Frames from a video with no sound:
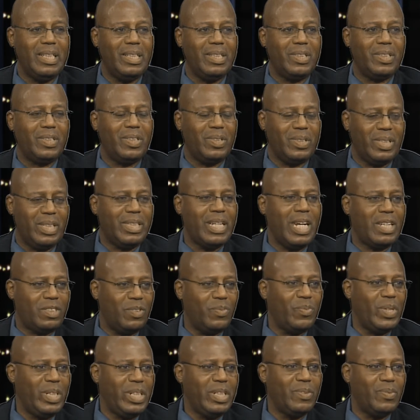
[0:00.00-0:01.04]
so that's
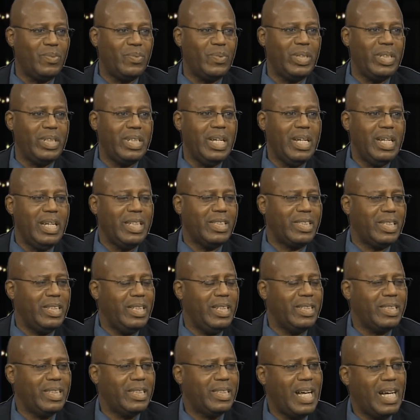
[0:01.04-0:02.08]
a really is
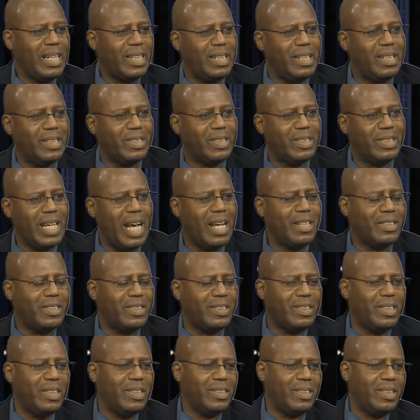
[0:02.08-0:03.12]
it like a
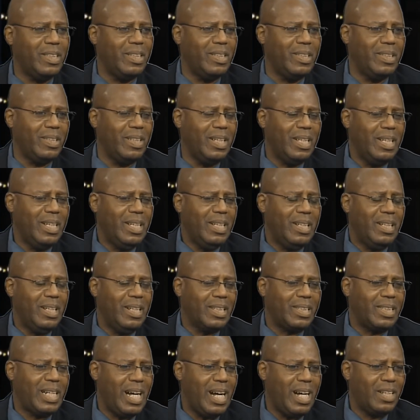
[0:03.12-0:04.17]

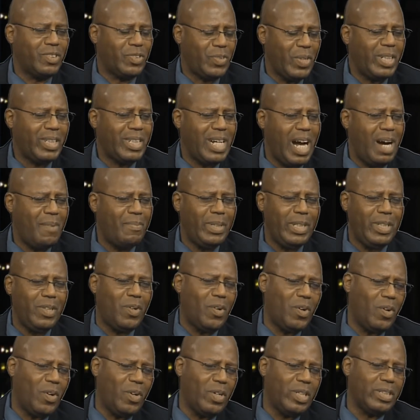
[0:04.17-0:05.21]
straight comedy,
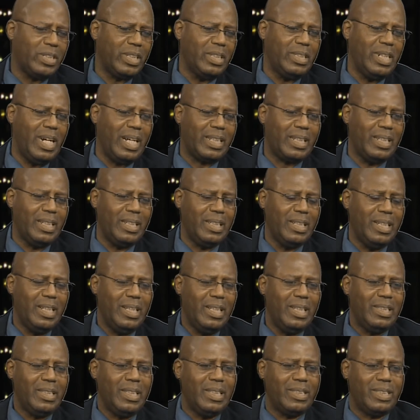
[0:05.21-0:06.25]
or is it like a
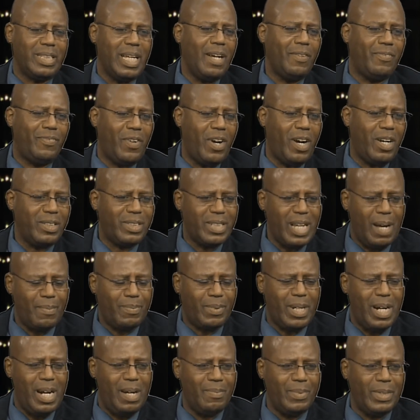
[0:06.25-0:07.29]
Sapphire
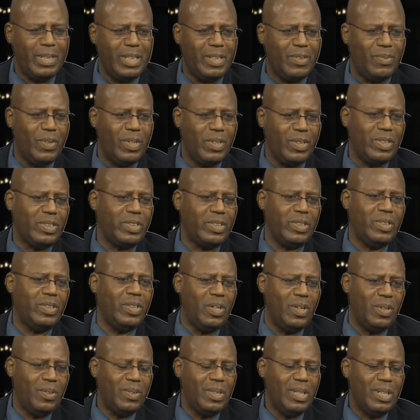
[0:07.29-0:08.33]
type comedy, or is it, you
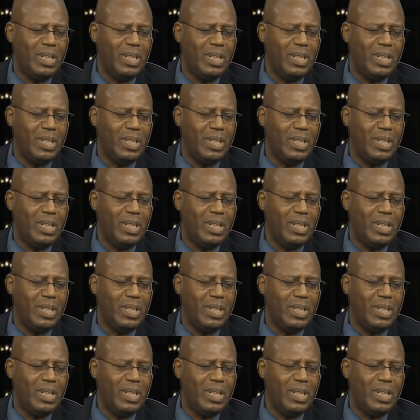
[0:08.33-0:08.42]
know?